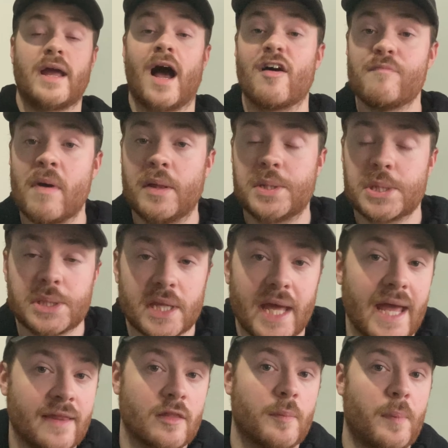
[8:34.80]
have mentioned
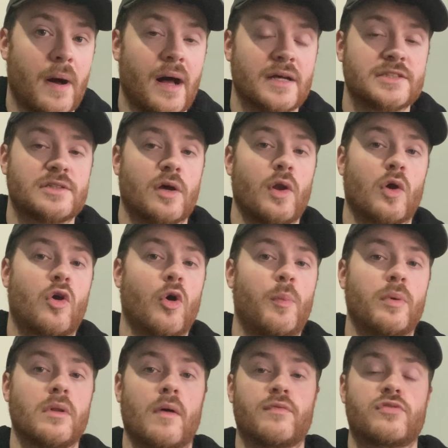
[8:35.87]
it in the past on a
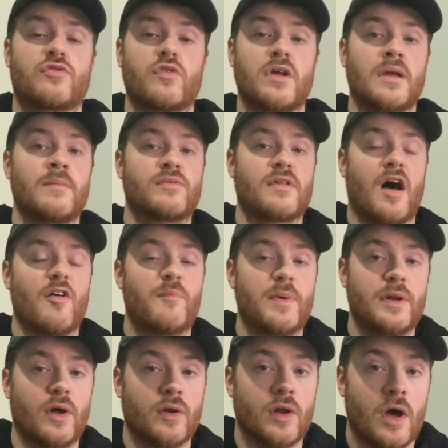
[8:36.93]
couple of streams that I've
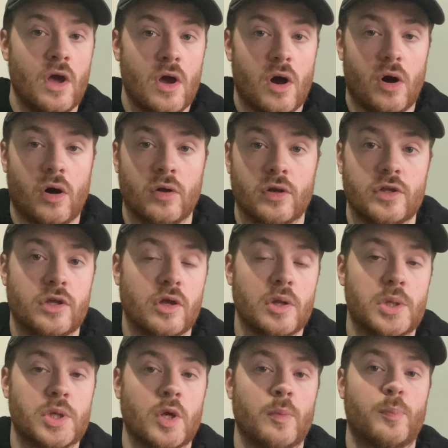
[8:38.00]
been on
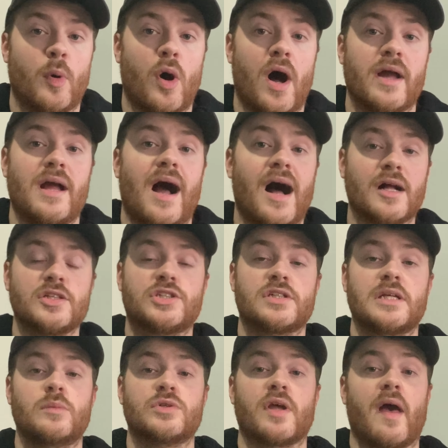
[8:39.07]
YouTube, but I
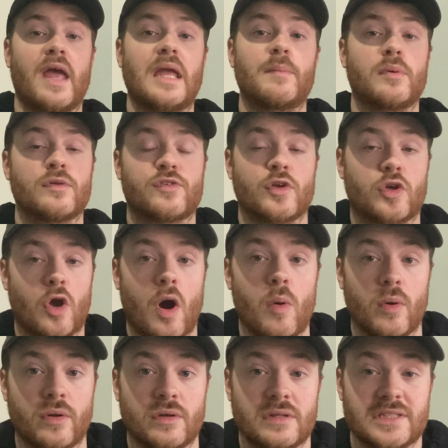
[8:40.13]
actually was able to
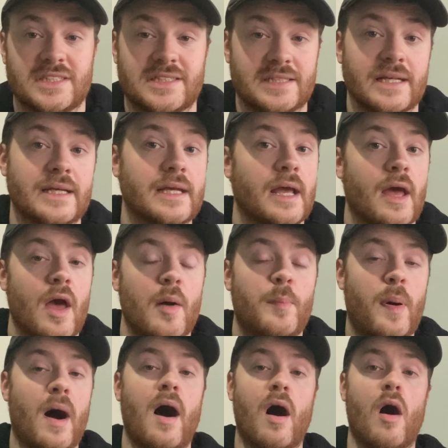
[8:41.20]
go and see
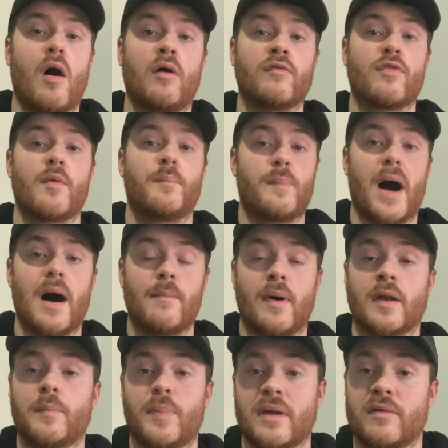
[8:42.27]
part of the
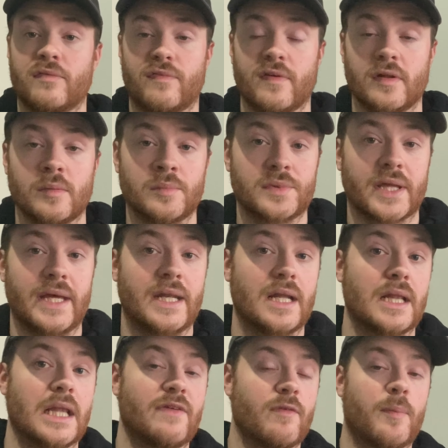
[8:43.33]
Batman being filmed in
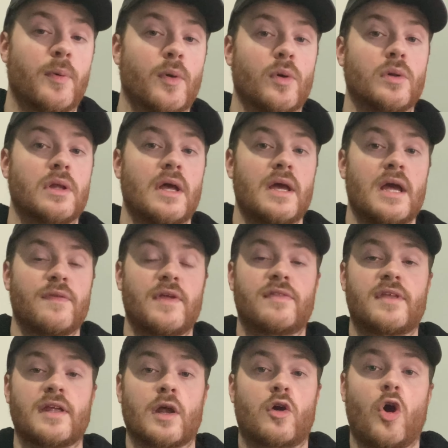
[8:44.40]
Liverpool. They
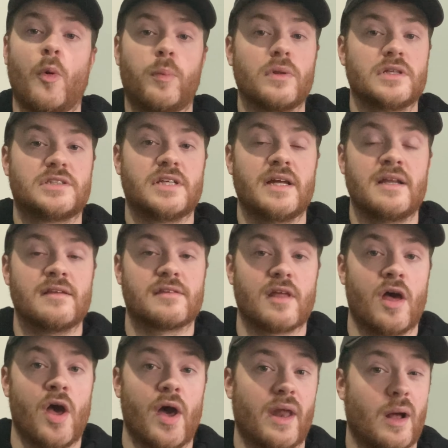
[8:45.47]
did a couple of scenes
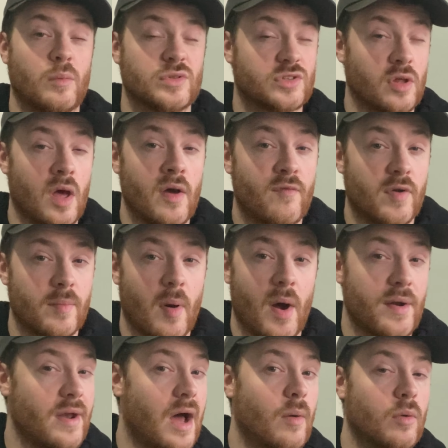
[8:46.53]
there, and I was there for about
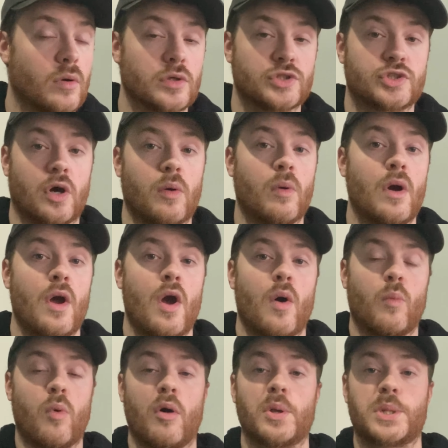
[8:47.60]
an hour or so
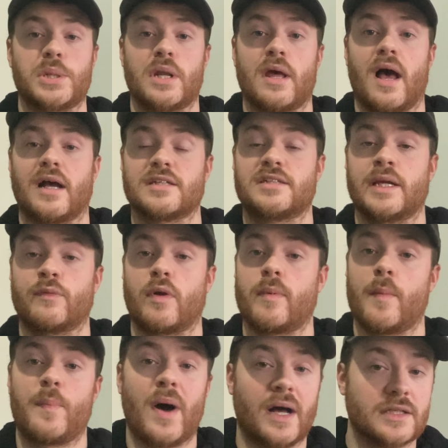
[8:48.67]
watching it. I seen
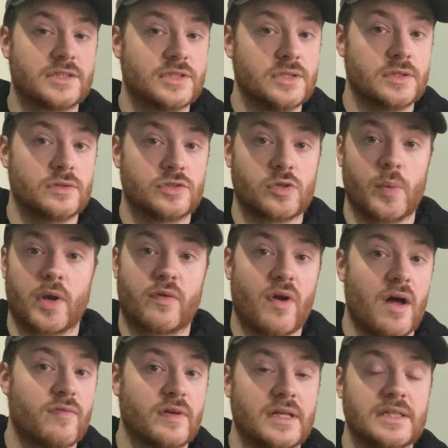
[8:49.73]
Robert Pattinson, Zoe
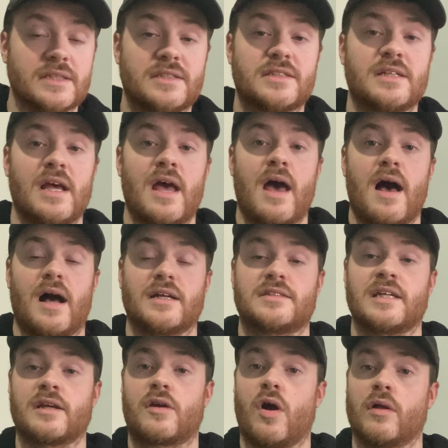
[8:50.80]
Kravitz, I
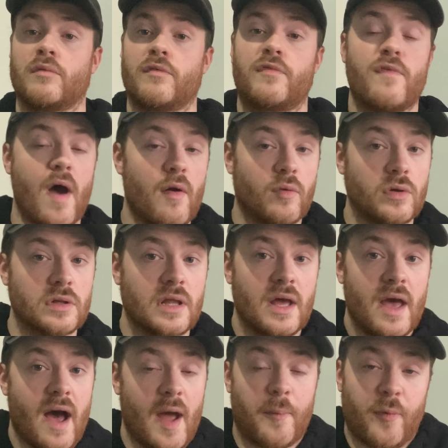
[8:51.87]
seen Colin Farrell.
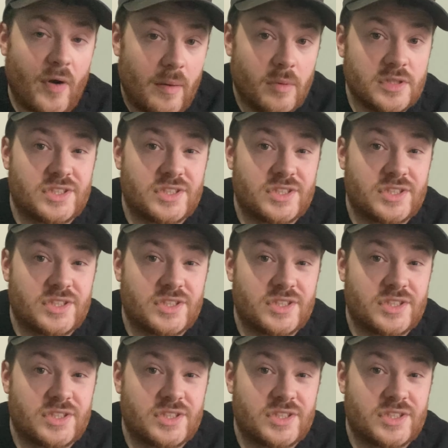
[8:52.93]
I've pretty much